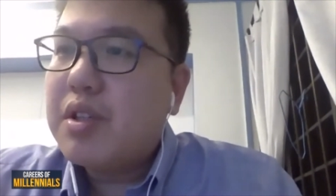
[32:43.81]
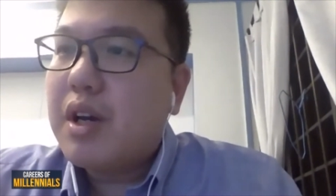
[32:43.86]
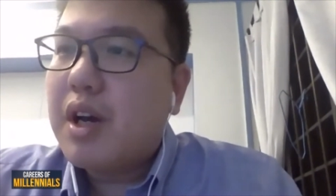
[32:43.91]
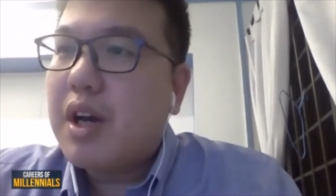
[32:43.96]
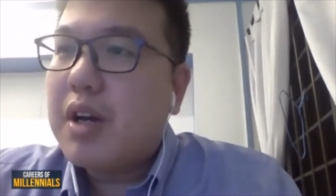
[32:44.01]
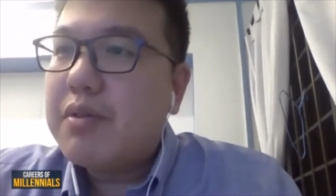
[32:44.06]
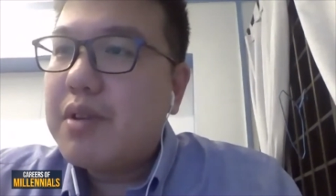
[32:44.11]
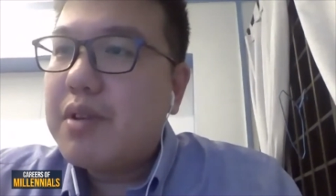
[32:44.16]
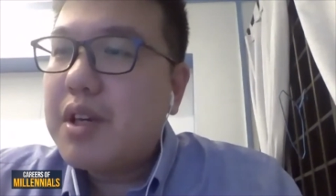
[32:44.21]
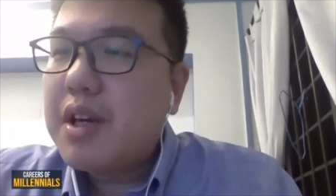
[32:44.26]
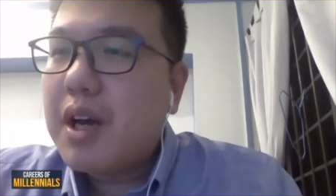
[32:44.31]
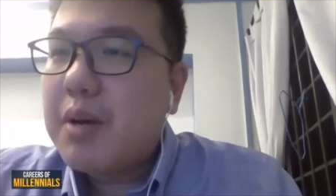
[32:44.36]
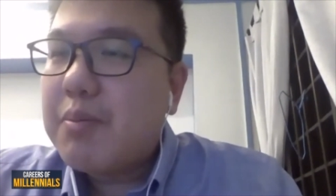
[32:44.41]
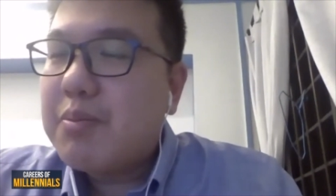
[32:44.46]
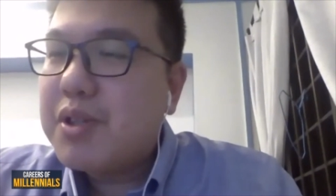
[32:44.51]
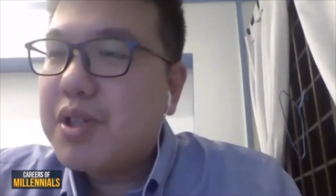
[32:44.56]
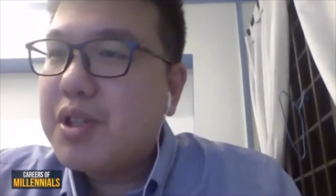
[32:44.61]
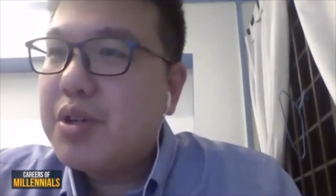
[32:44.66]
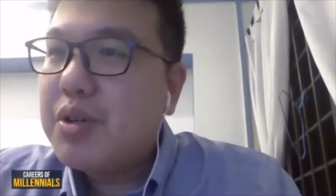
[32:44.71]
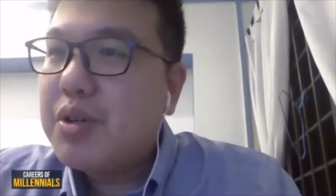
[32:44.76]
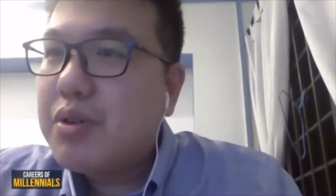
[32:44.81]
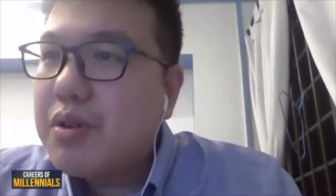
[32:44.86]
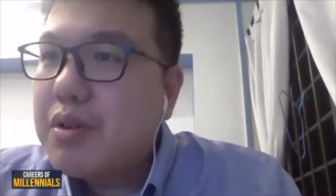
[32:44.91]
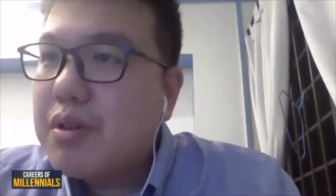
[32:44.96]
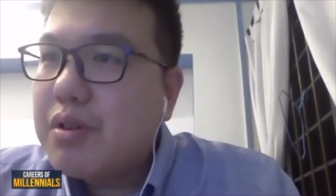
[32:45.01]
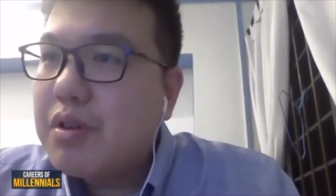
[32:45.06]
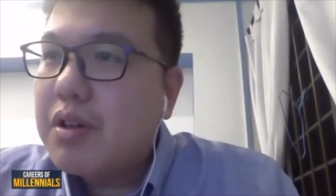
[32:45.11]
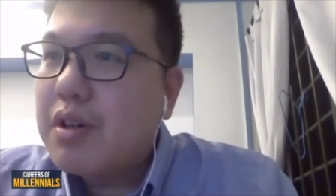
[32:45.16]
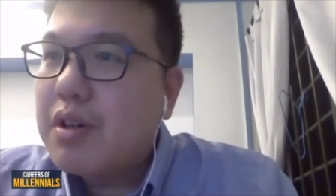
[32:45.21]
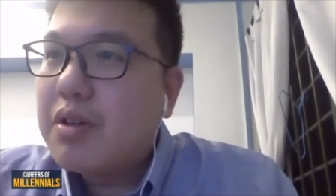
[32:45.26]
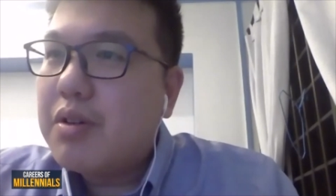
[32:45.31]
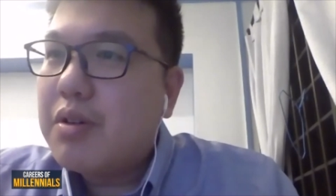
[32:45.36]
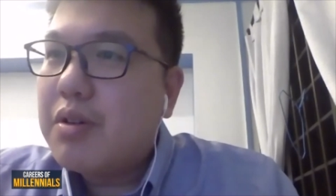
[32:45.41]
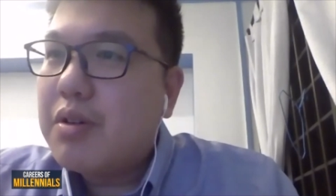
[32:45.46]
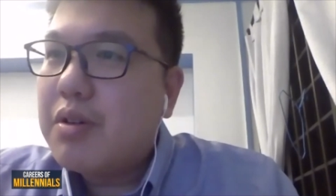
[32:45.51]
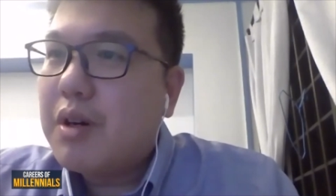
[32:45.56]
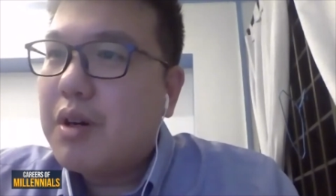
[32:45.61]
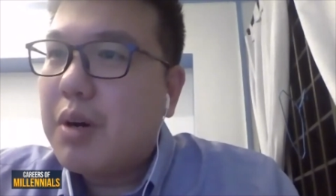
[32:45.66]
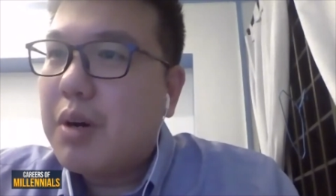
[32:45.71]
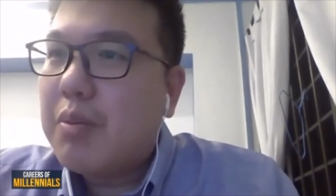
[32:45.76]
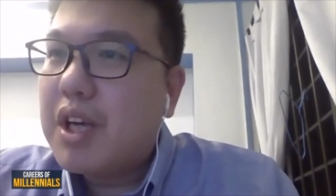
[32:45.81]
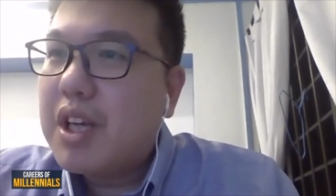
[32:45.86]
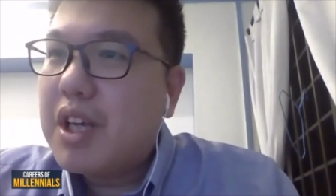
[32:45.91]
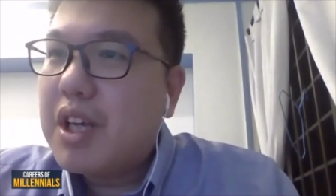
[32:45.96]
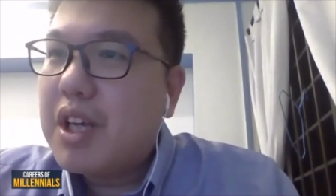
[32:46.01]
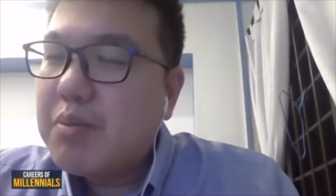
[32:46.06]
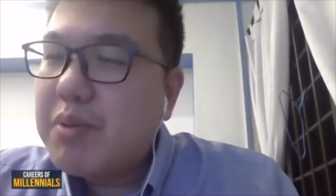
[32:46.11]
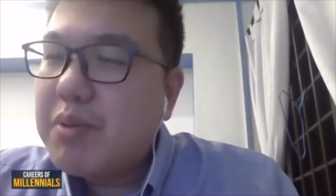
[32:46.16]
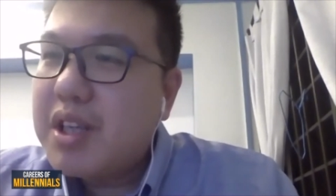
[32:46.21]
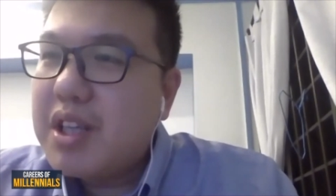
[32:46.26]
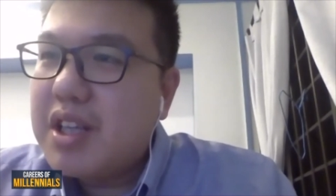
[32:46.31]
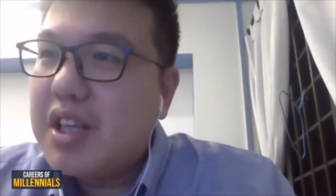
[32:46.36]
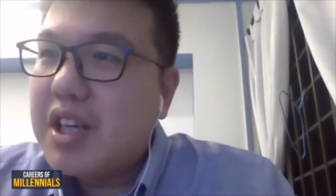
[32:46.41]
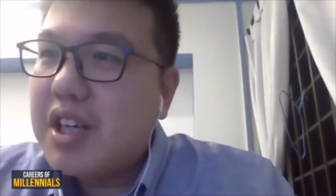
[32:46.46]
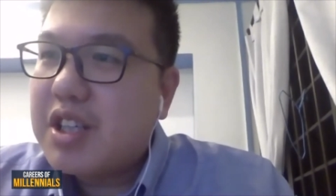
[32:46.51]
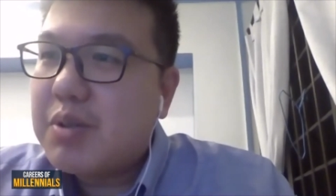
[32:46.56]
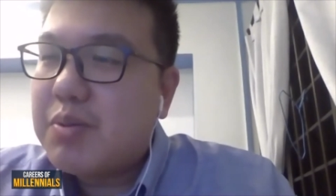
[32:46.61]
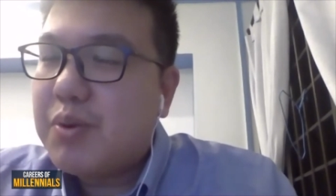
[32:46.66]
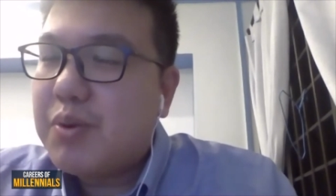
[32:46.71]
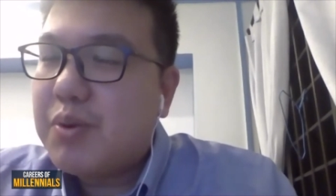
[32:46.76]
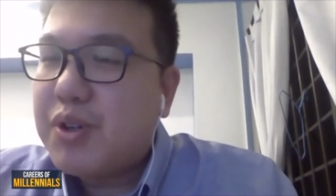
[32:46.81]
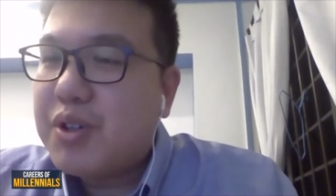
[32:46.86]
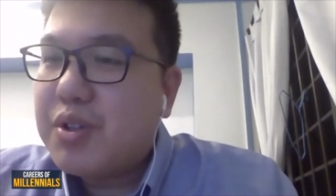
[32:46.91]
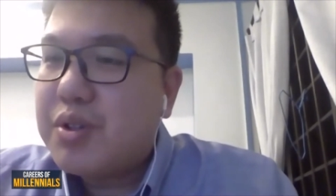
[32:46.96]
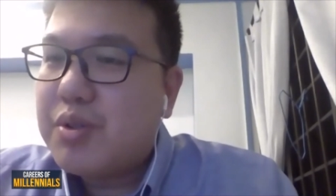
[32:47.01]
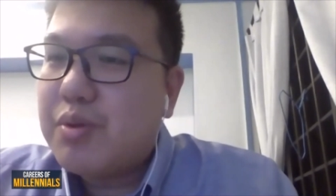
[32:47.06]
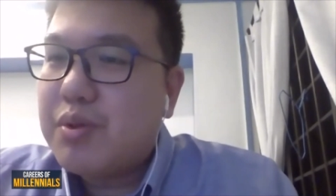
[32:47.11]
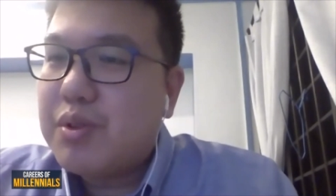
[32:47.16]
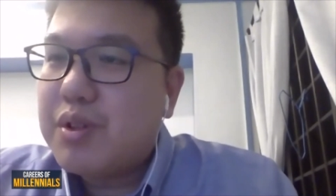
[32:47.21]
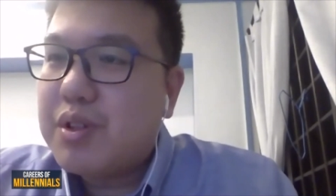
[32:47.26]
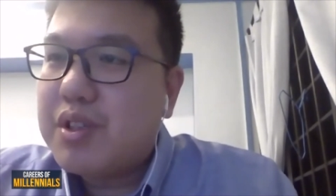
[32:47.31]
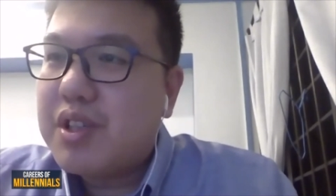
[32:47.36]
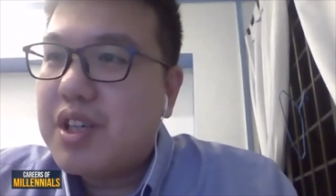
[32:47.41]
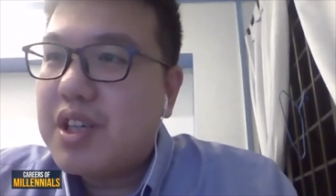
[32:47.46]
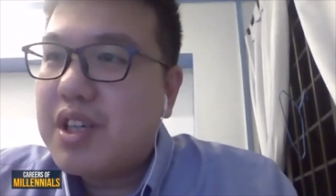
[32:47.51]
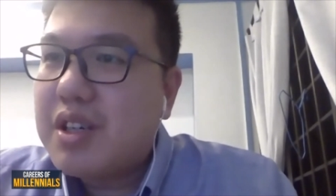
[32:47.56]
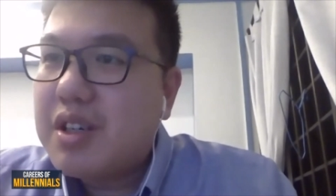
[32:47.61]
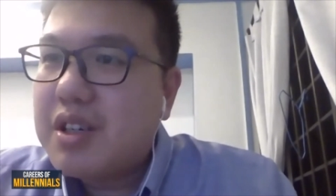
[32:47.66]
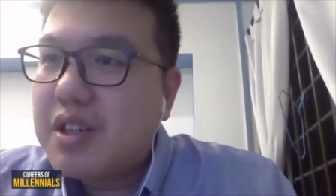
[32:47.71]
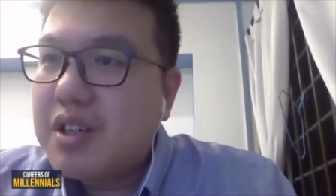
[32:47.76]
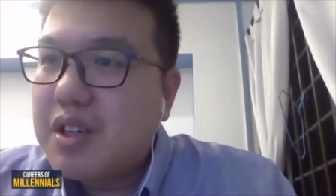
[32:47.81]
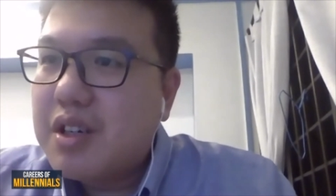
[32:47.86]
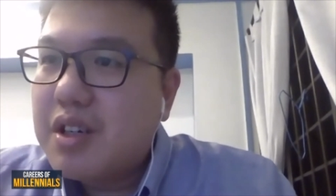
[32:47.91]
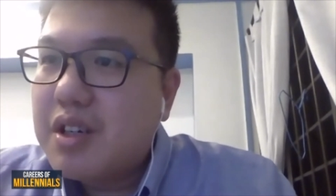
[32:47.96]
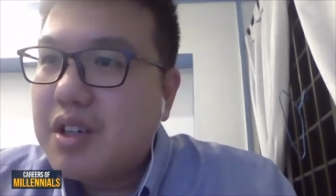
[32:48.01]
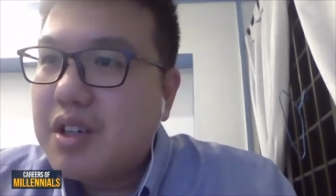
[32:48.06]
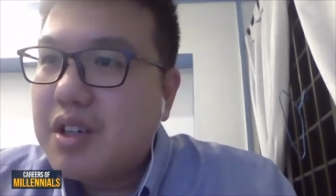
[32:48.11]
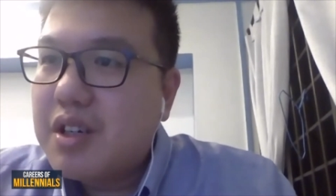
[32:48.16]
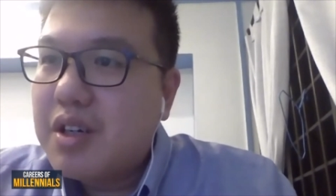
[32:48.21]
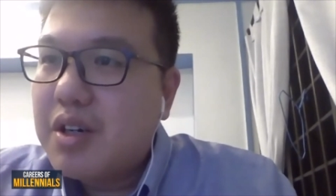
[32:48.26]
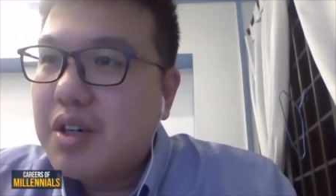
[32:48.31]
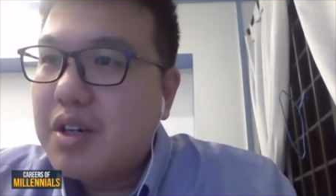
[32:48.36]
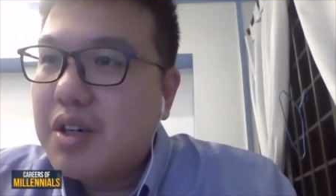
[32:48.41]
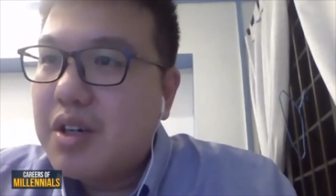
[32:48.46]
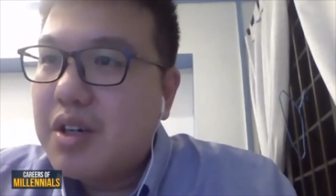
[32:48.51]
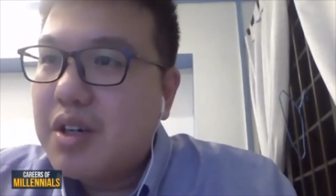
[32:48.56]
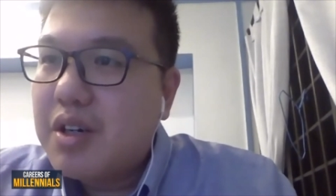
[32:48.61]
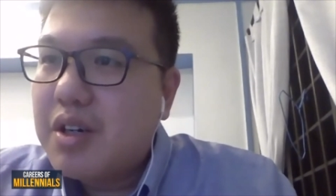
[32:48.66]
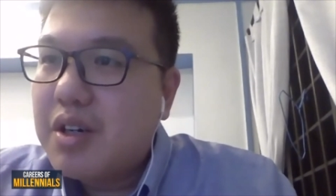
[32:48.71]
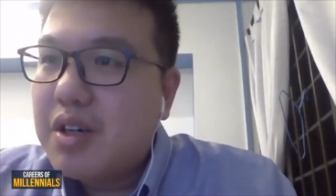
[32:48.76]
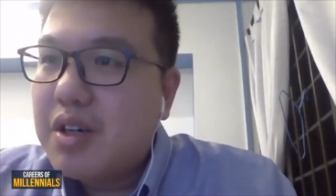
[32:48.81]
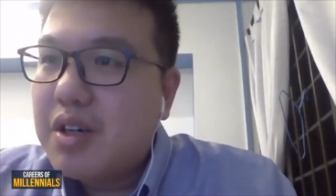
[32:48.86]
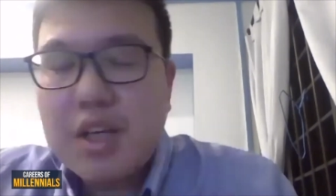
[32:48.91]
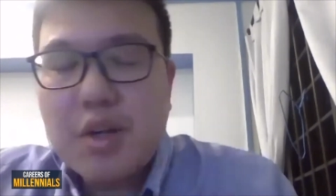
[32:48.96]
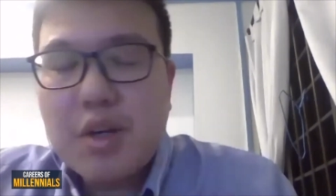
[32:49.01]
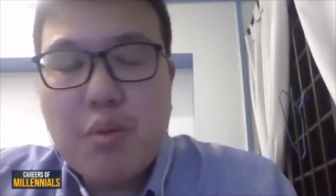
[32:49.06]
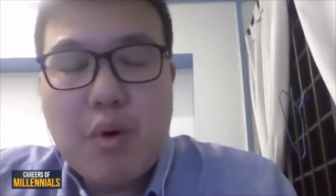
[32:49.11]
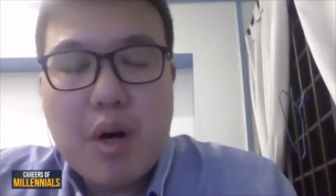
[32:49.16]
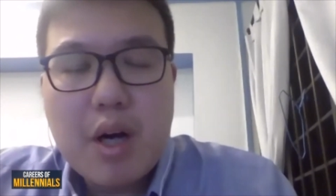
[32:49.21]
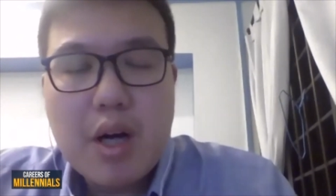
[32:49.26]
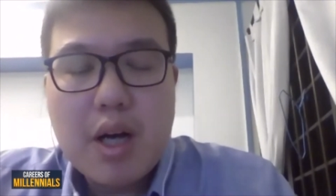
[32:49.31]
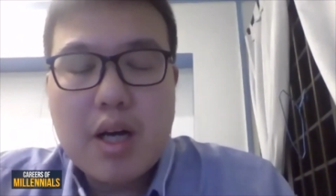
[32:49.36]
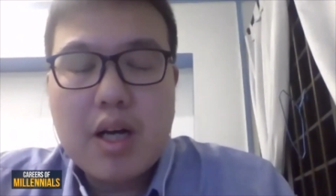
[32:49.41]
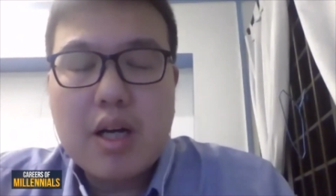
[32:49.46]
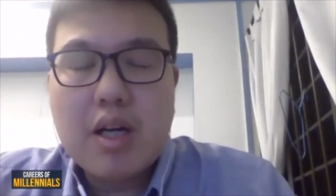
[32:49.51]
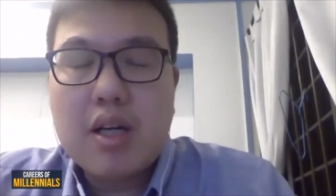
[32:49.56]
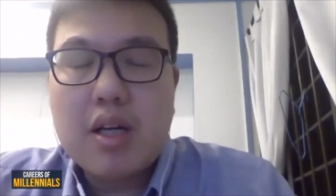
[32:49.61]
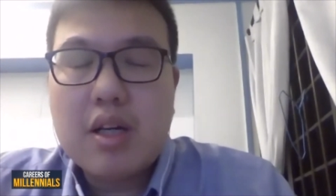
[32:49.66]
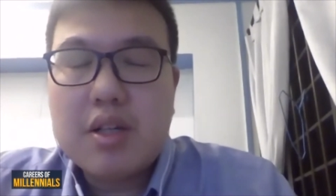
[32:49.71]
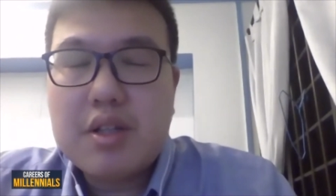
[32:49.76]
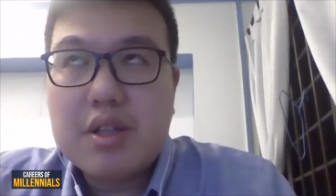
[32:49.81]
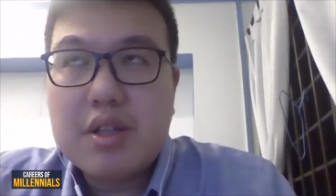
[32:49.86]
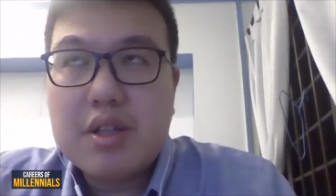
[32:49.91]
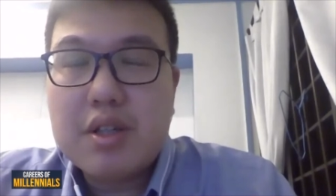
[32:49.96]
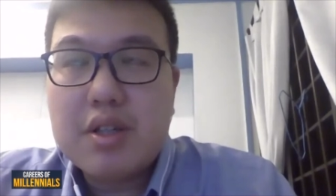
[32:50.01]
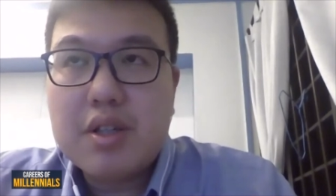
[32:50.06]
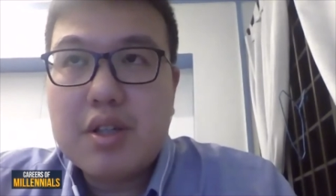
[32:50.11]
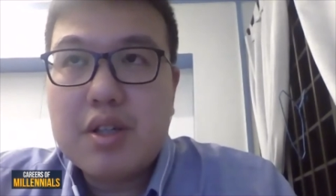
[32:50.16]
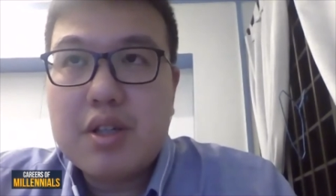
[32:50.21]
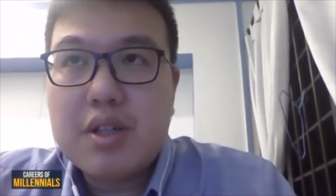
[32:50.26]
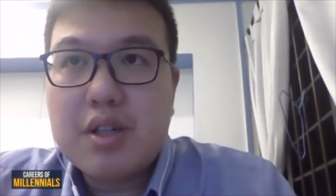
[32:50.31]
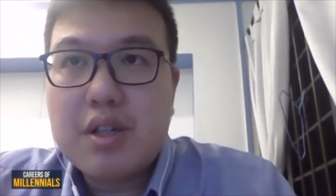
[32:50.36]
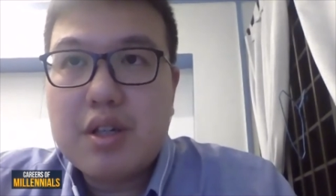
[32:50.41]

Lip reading: I think I'm still a little bit inexperienced to say exactly what are the